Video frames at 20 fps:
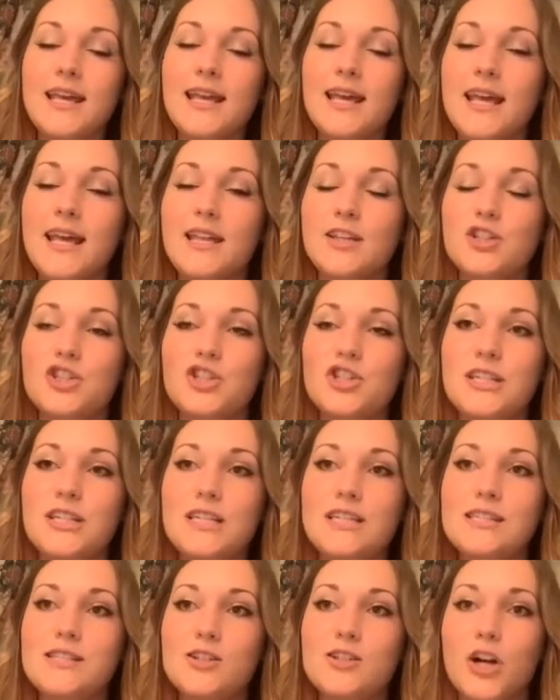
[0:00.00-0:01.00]
And she
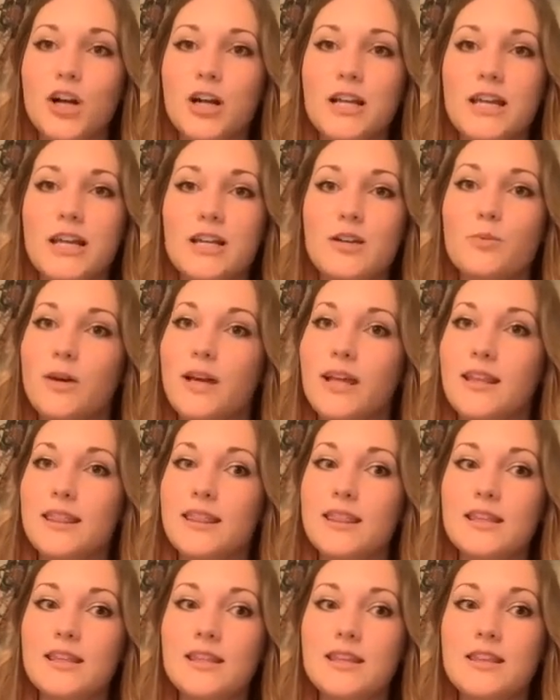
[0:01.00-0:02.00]
started with
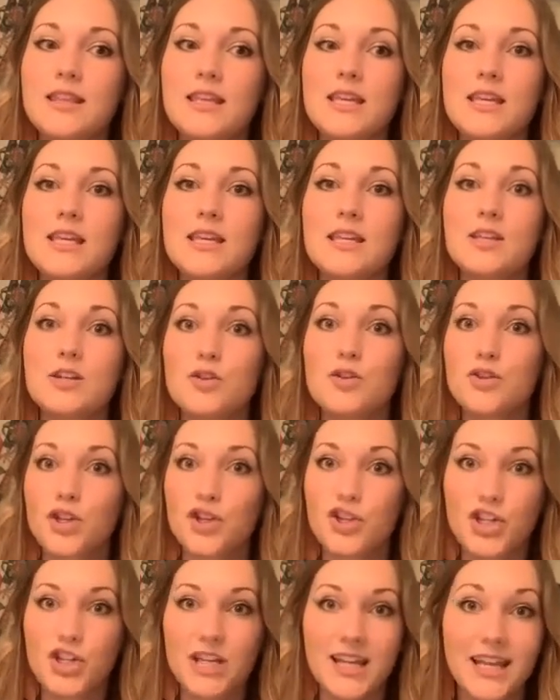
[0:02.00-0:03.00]
the
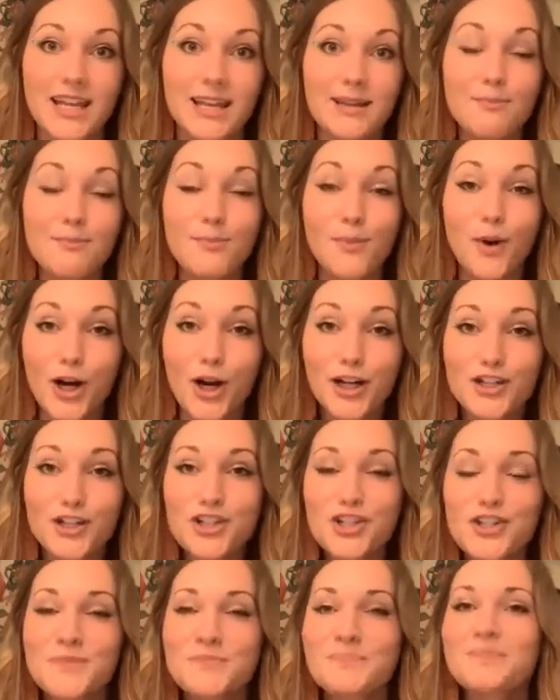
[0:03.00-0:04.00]
nutrition in
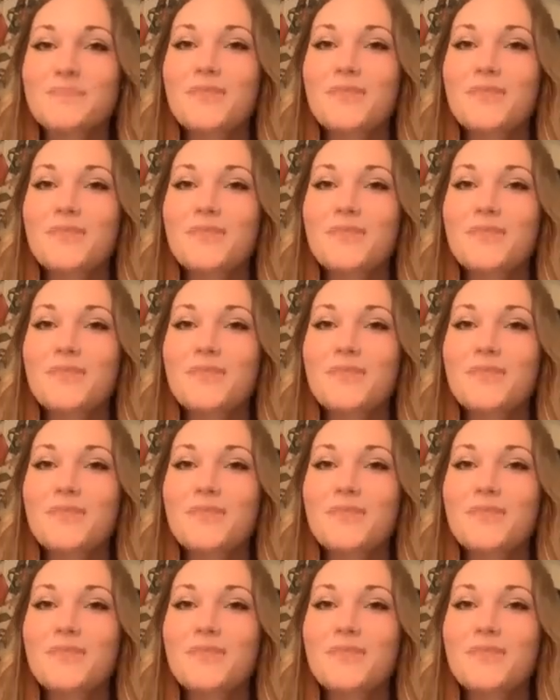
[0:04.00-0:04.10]
March